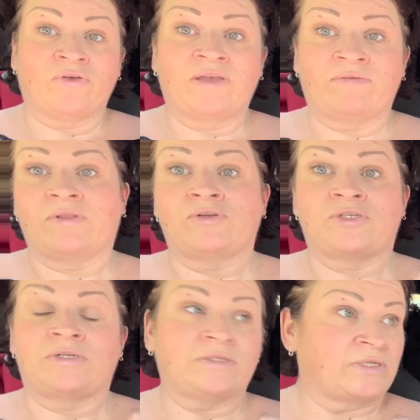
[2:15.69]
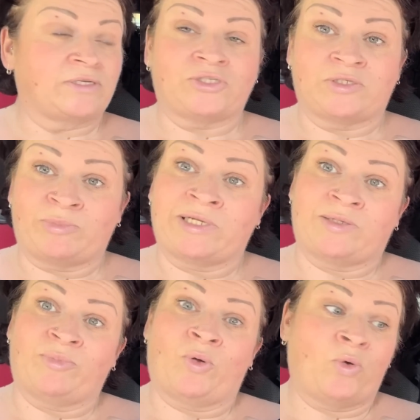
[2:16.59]
Even though she looks like she's bloody
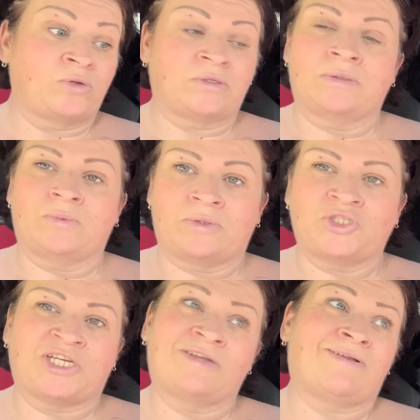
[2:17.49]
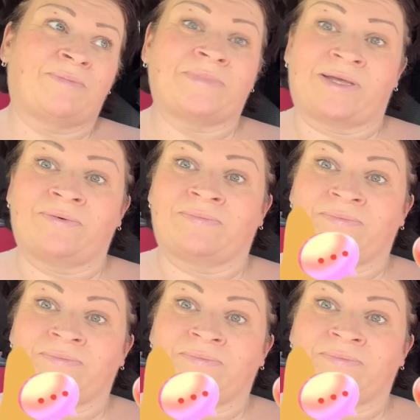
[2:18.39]
bored, we'll cheer up now.